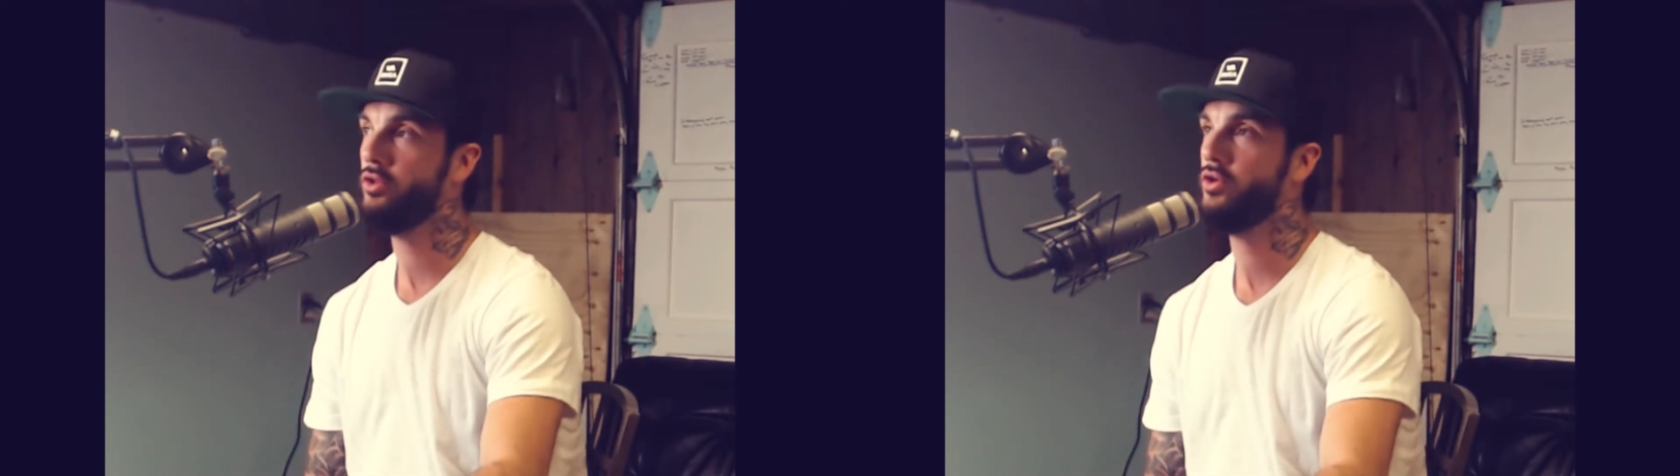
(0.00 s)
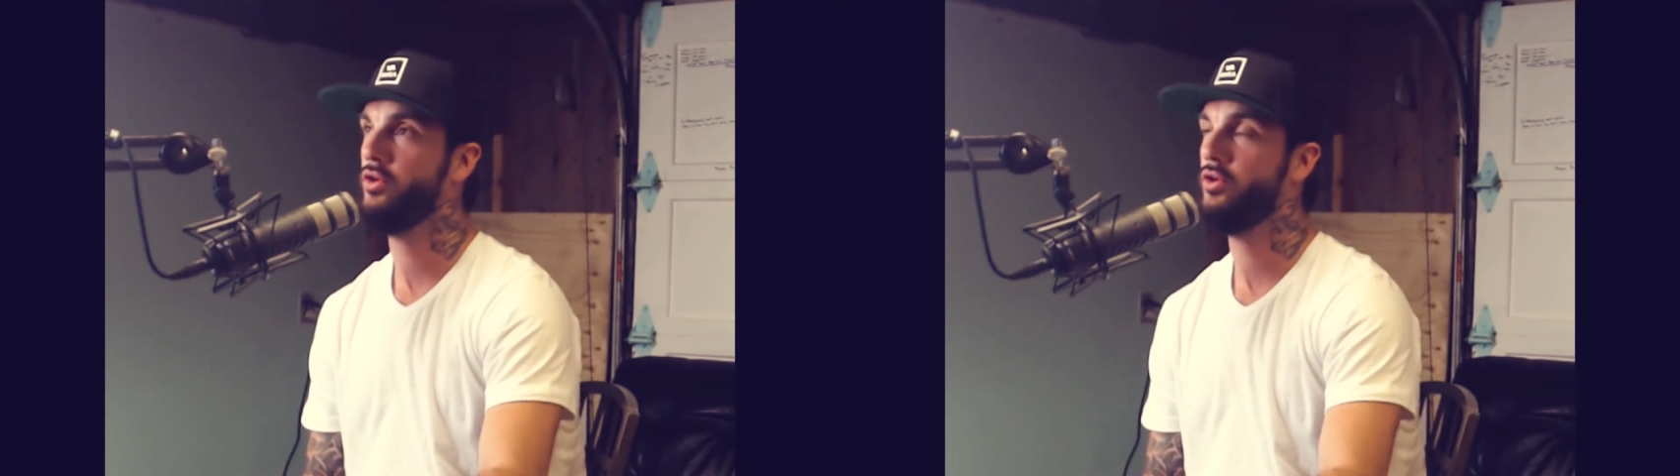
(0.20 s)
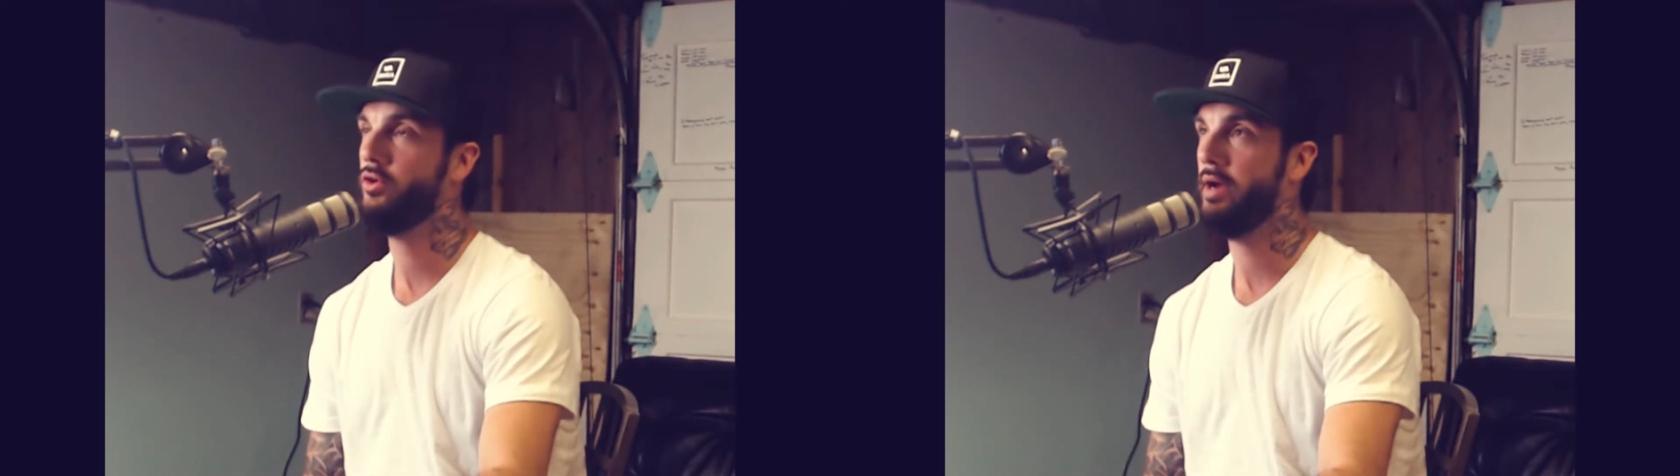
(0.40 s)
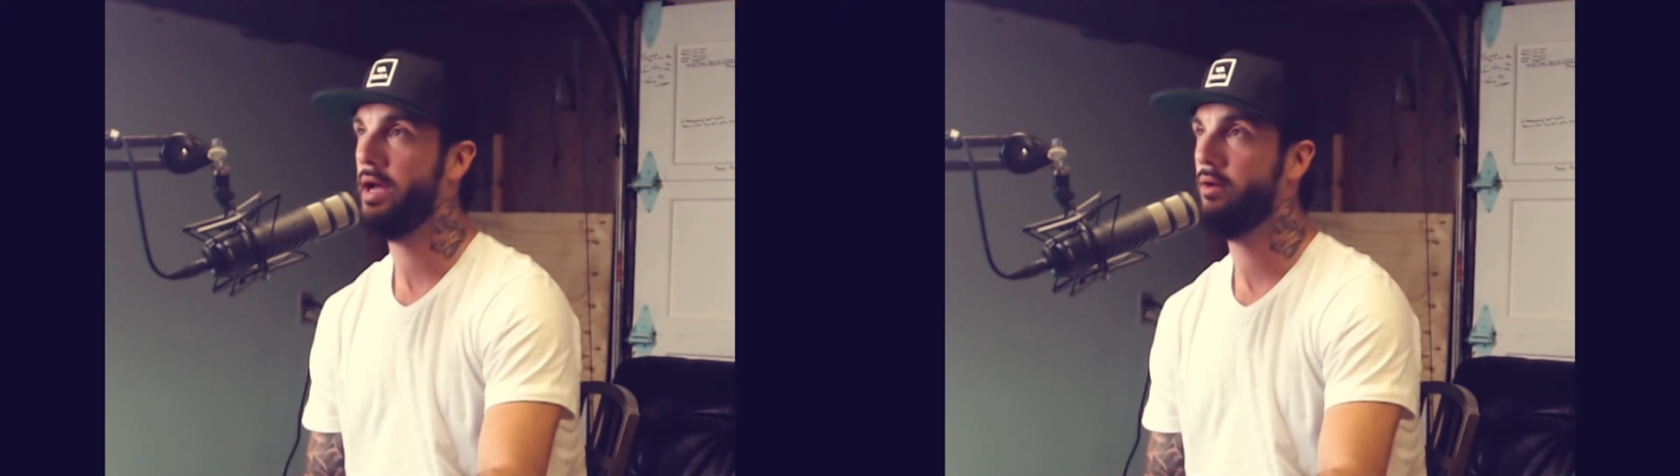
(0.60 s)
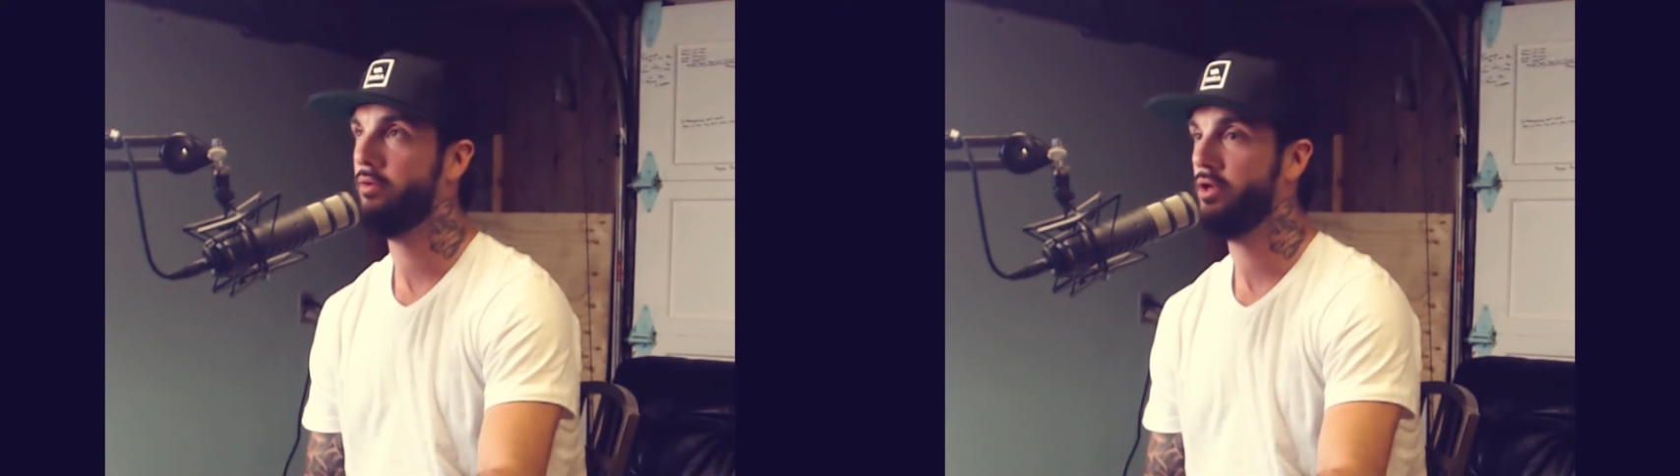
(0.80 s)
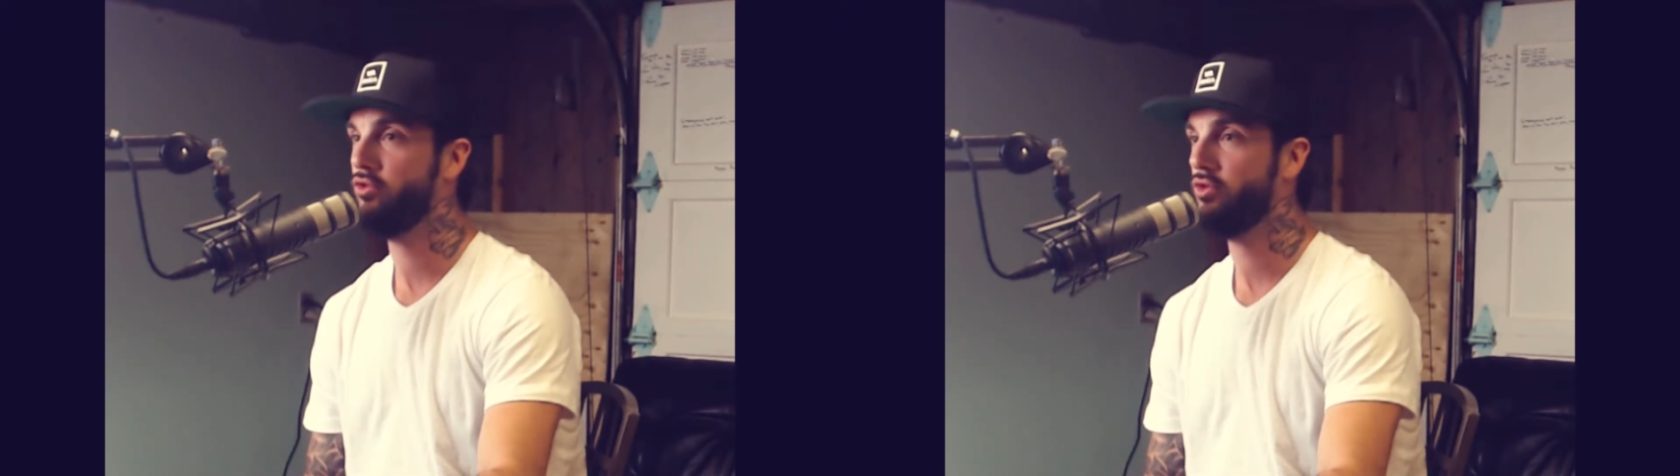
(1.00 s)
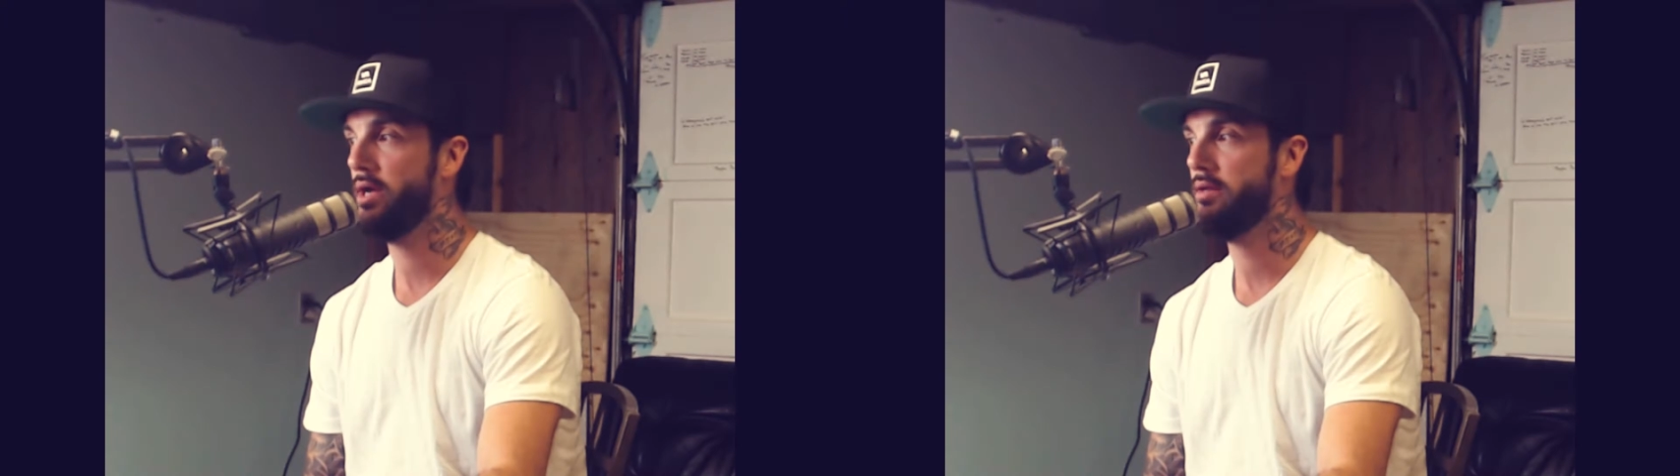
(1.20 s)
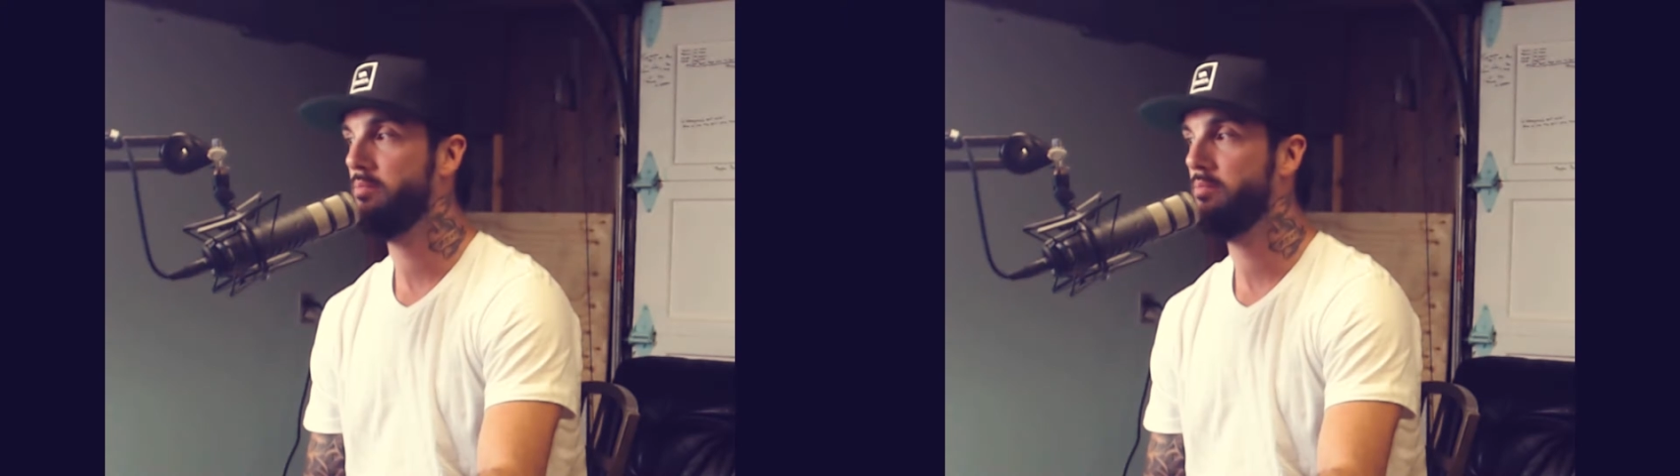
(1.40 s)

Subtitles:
turned around and tried